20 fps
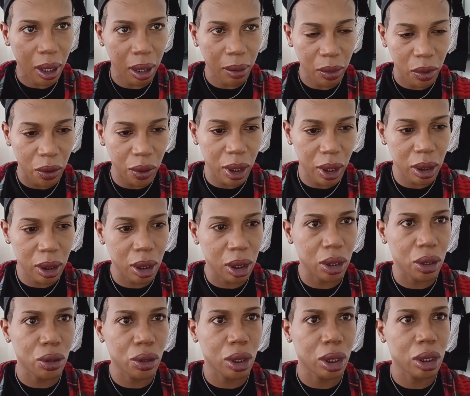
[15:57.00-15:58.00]
I'm going
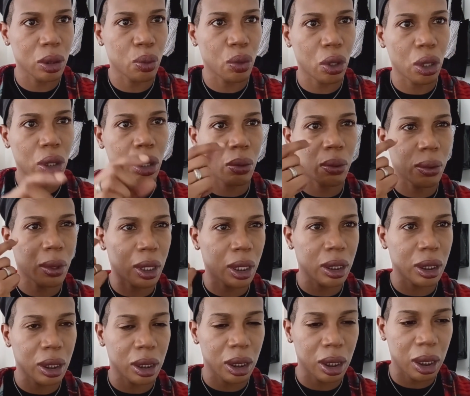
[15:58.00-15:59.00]
to use a smaller
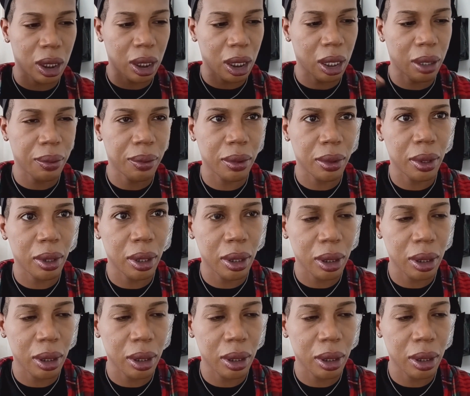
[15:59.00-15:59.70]
brush to get up.